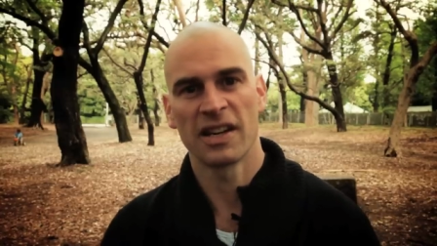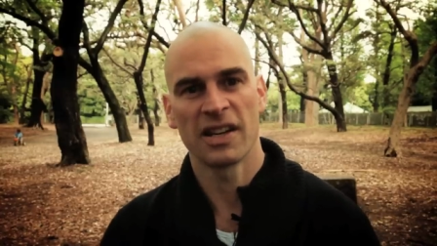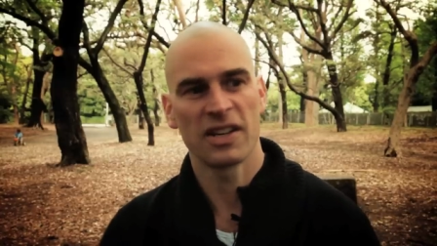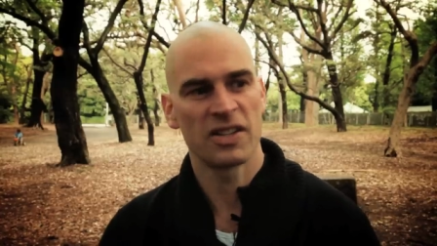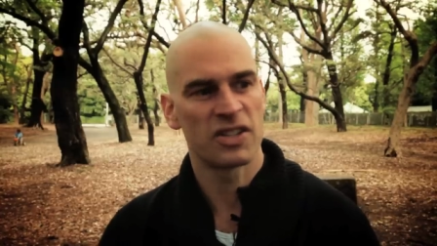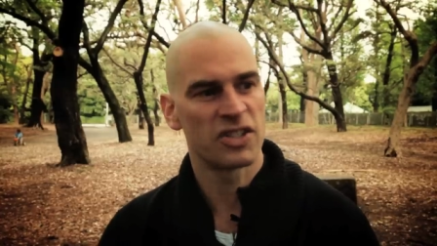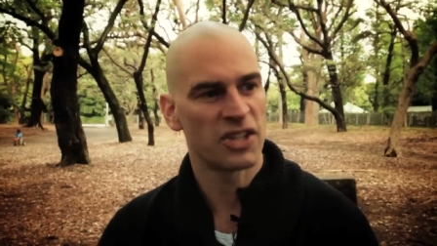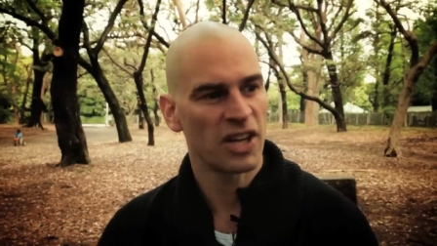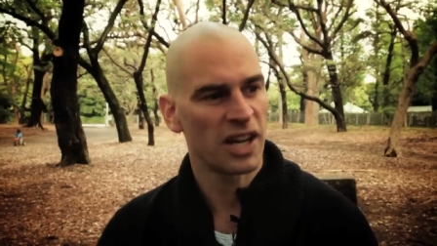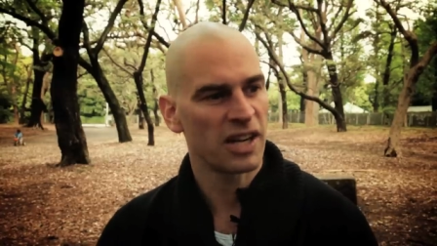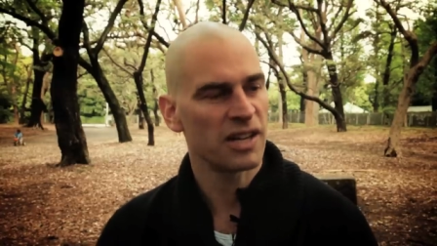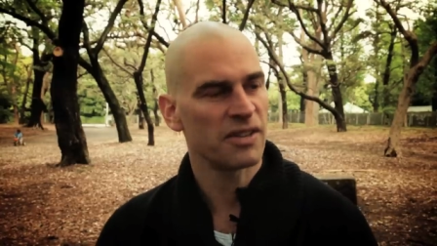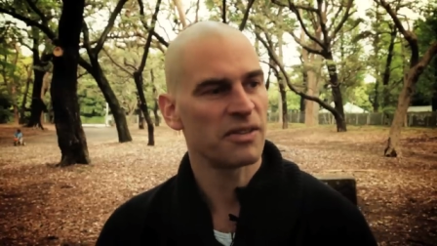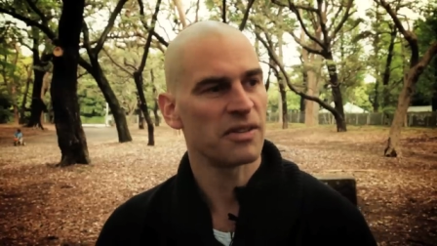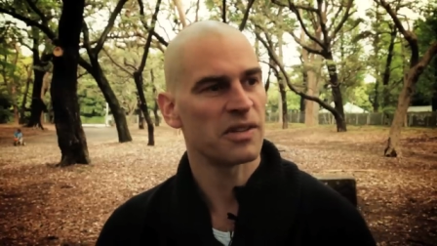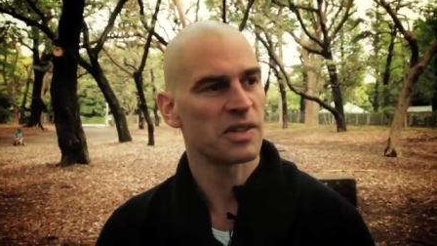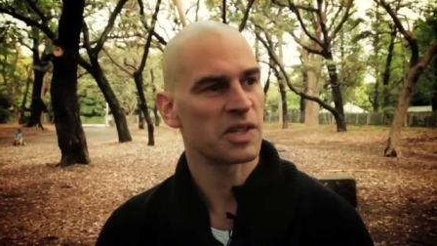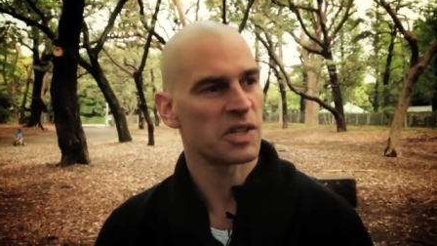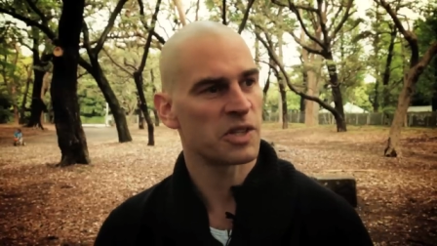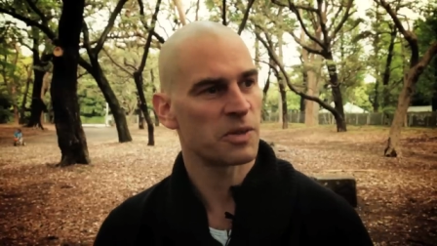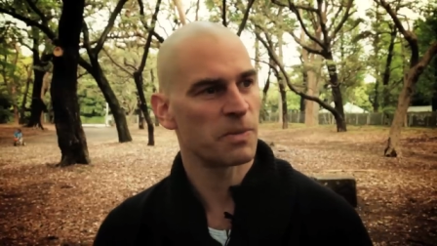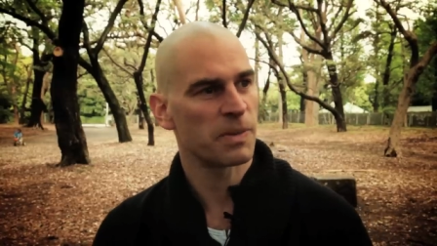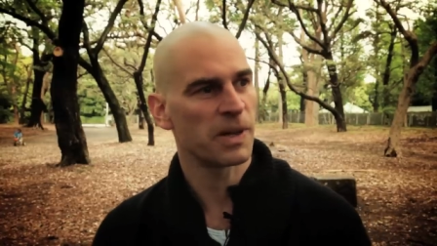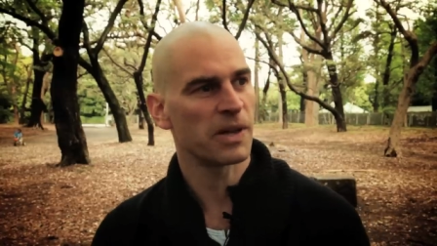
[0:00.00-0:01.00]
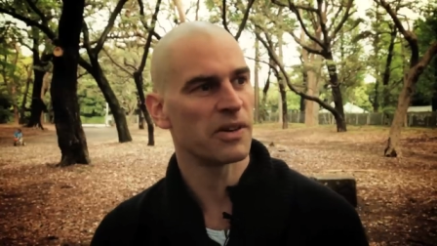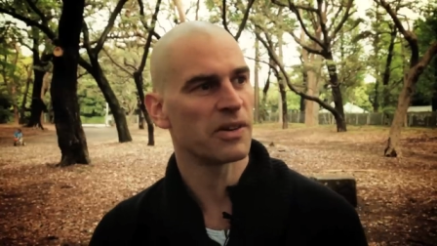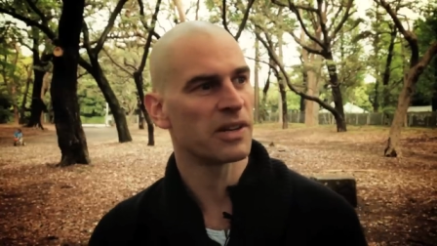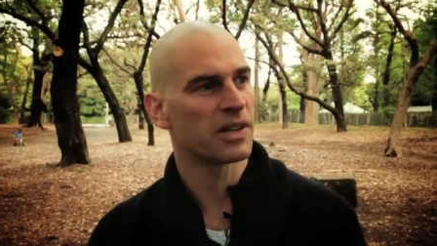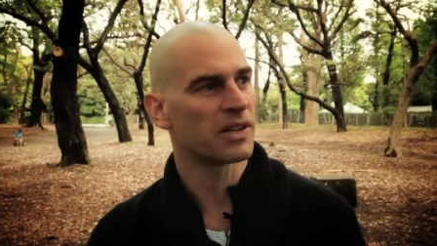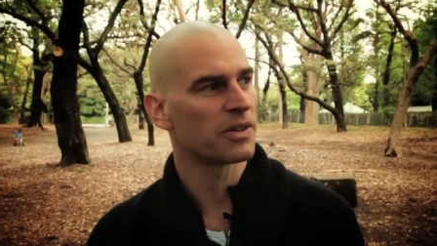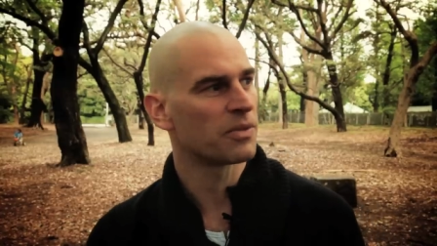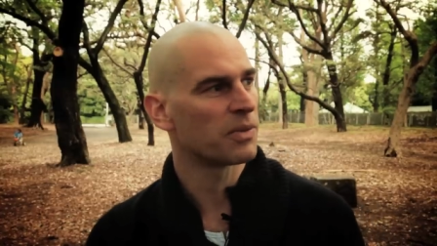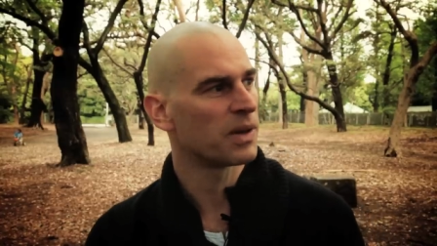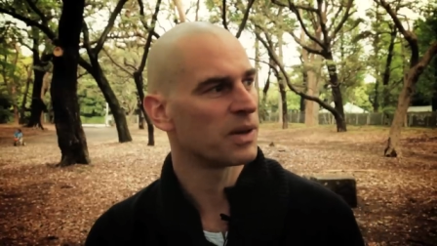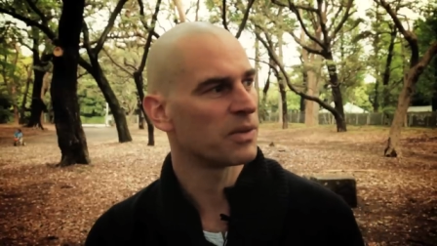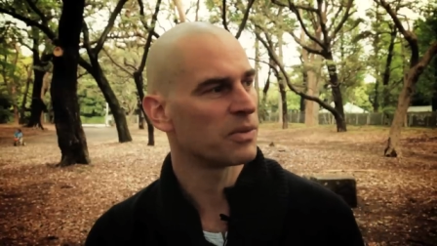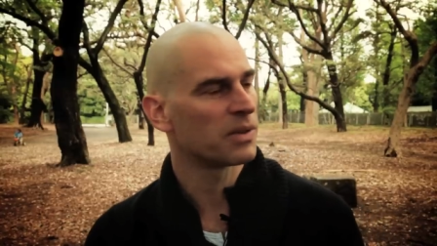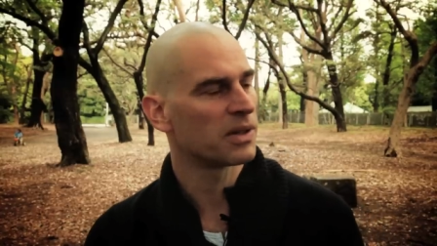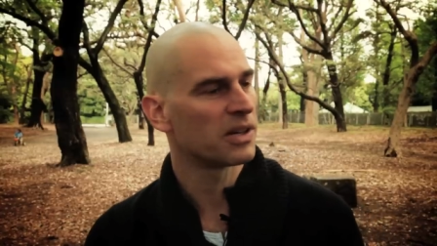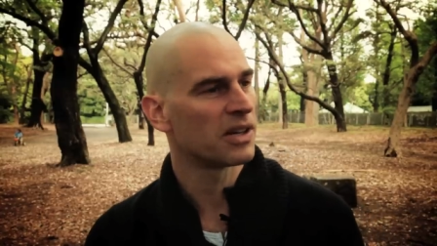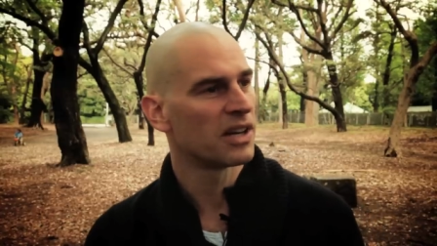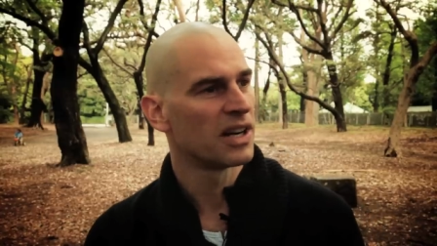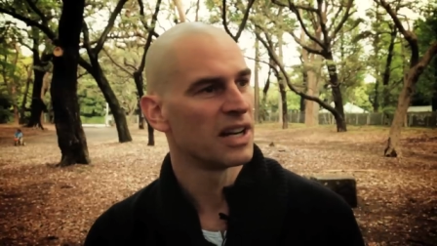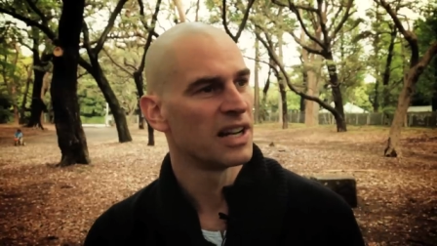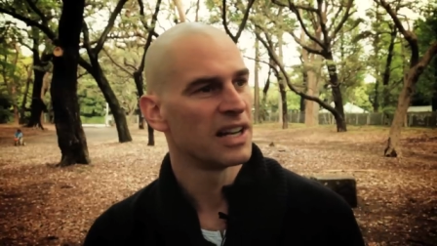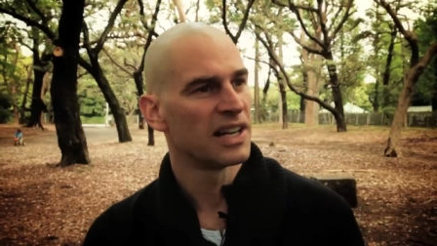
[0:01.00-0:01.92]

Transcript: a generous spirit, when we're